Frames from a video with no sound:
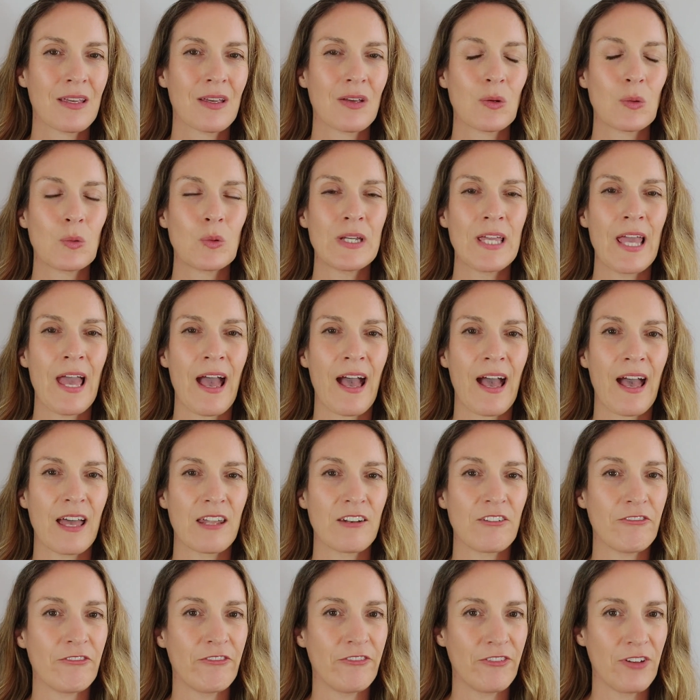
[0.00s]
We had,
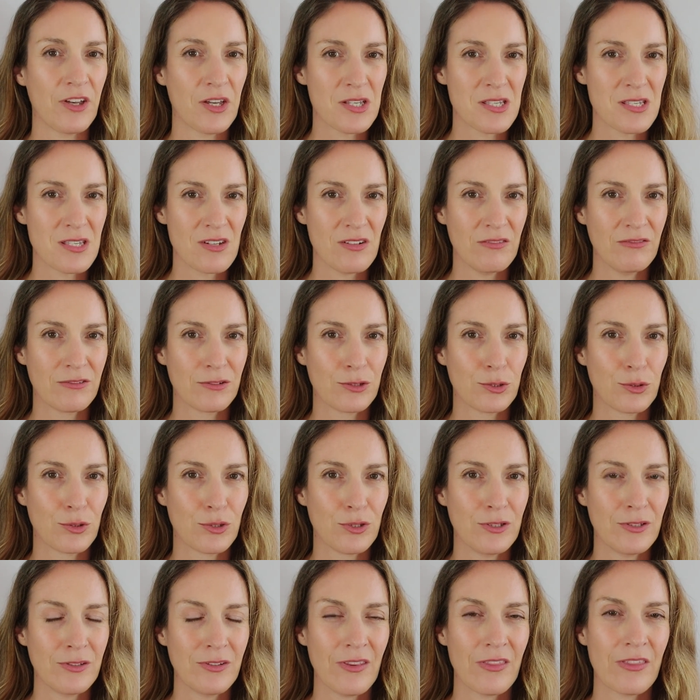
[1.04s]
first of
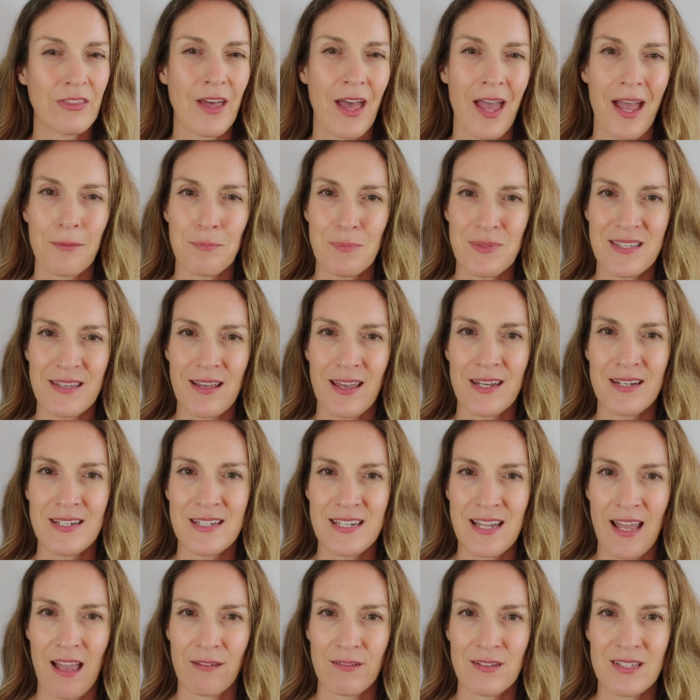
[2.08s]
all, the upside
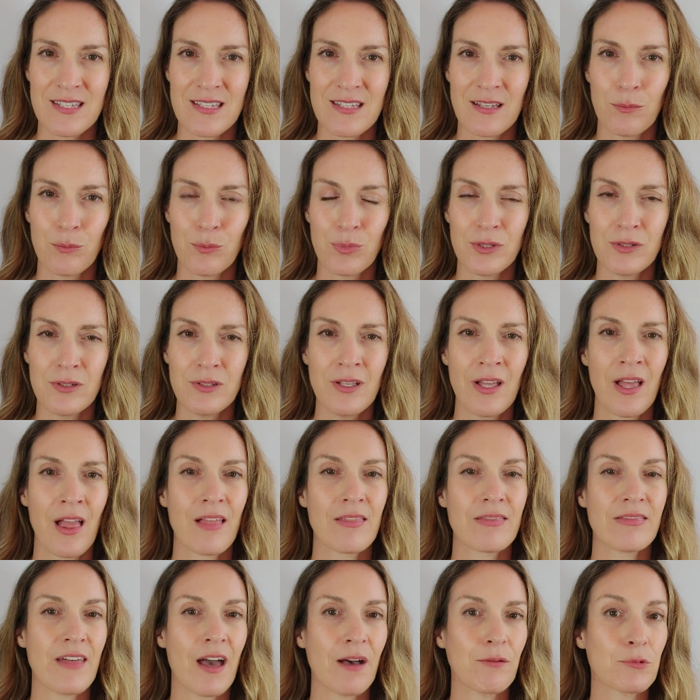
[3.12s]
down symbol.
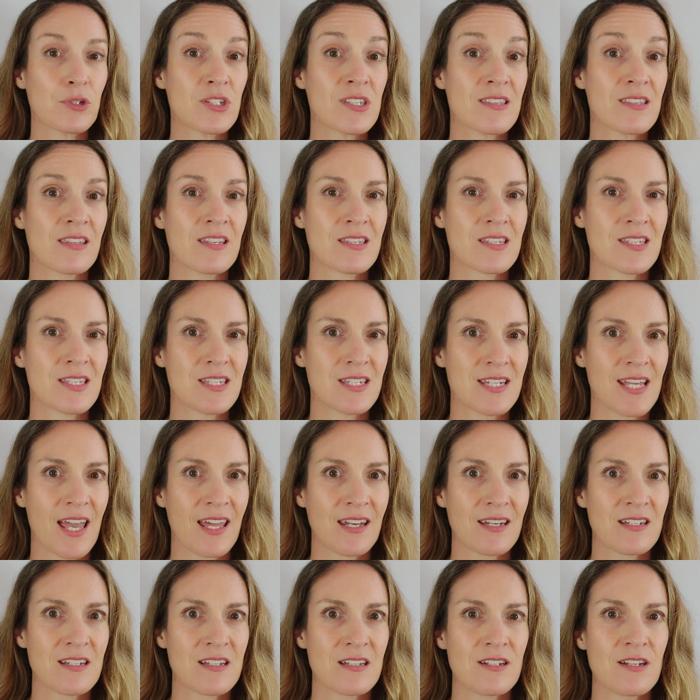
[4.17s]
That was the
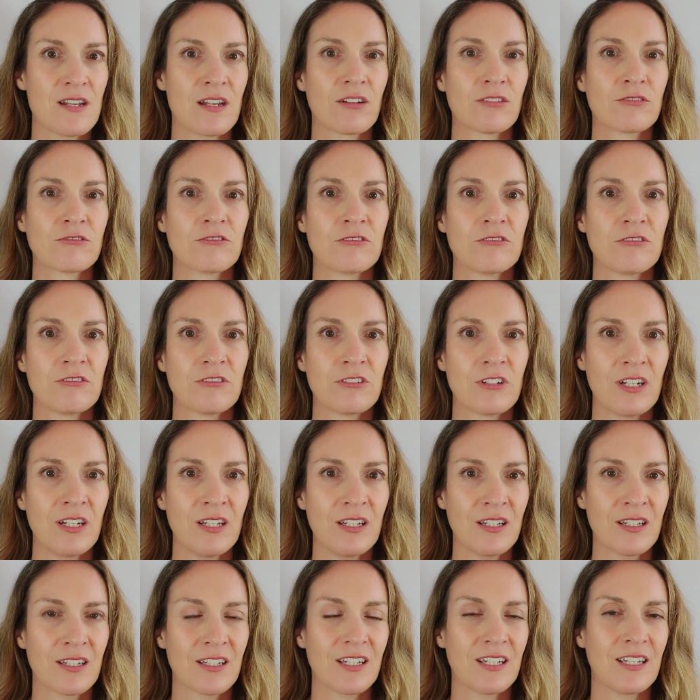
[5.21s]
standard R
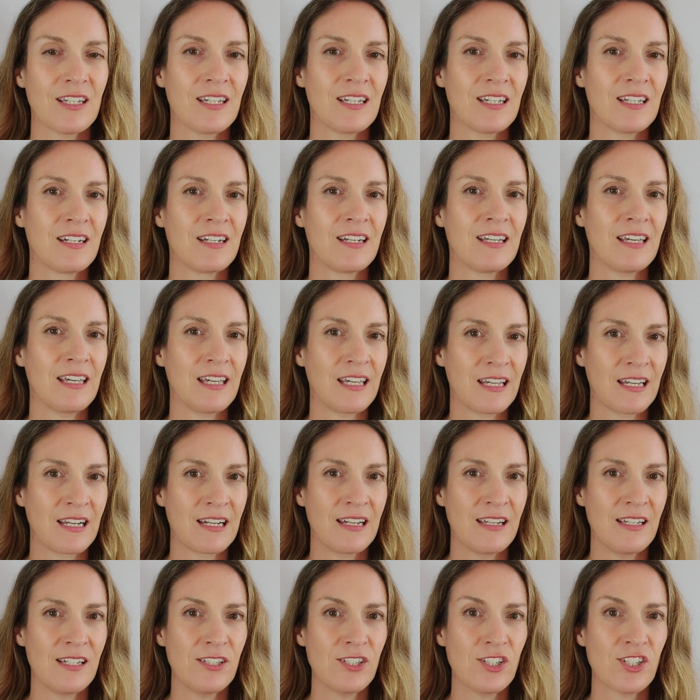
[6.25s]
in
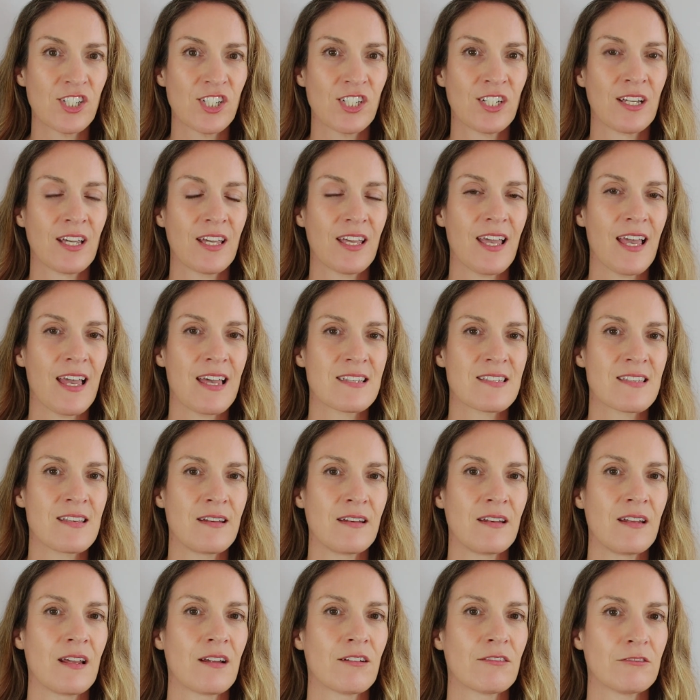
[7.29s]
English, as
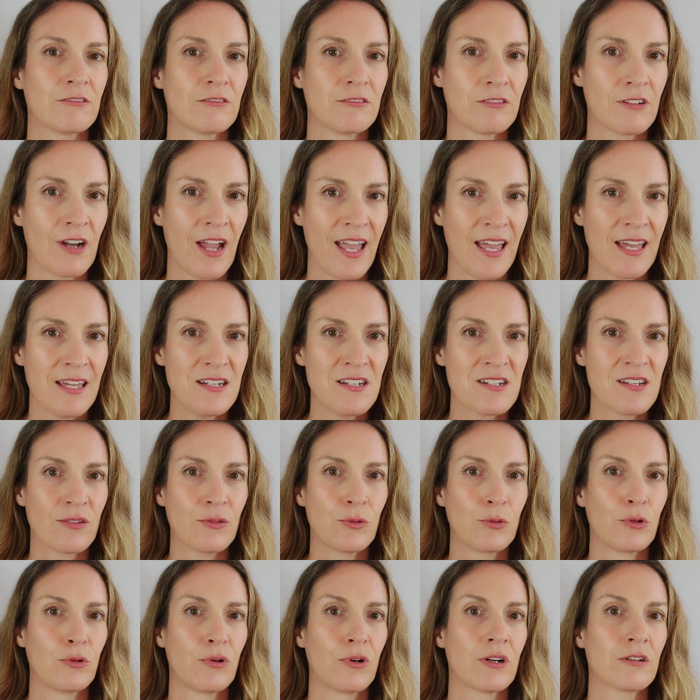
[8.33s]
in red
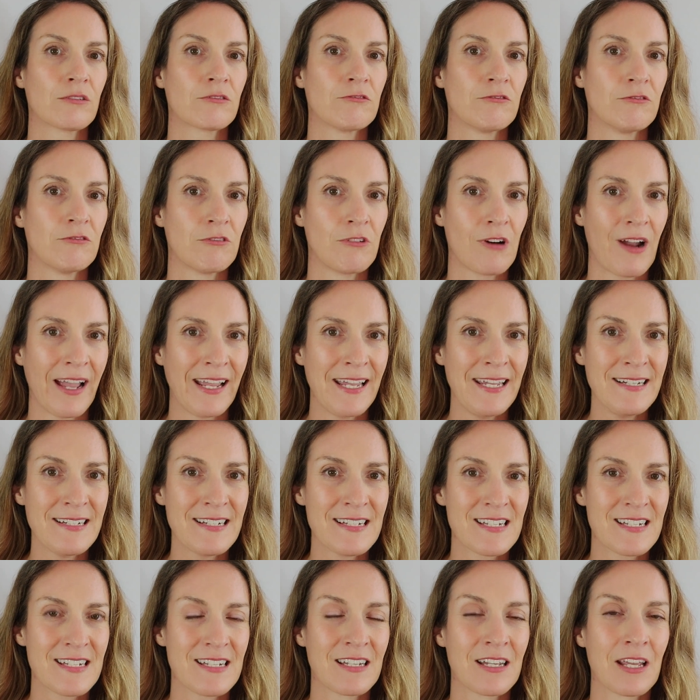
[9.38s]
or
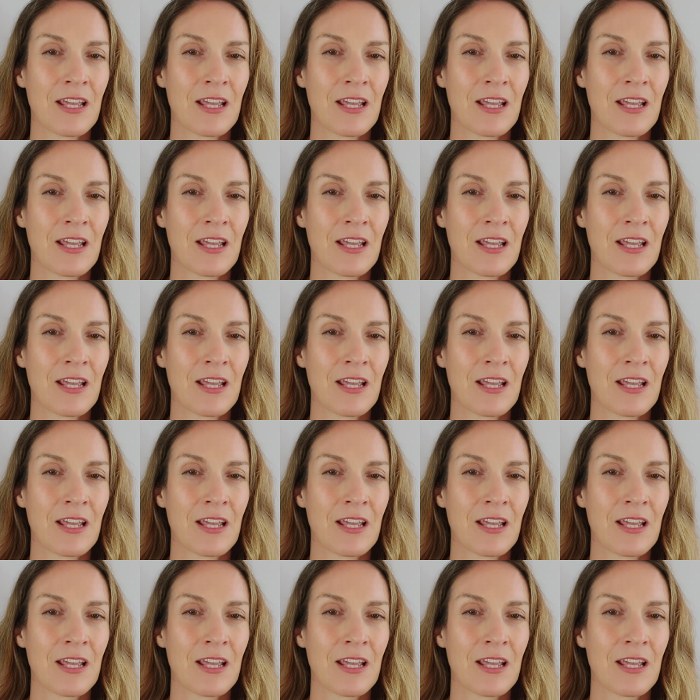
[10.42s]
right.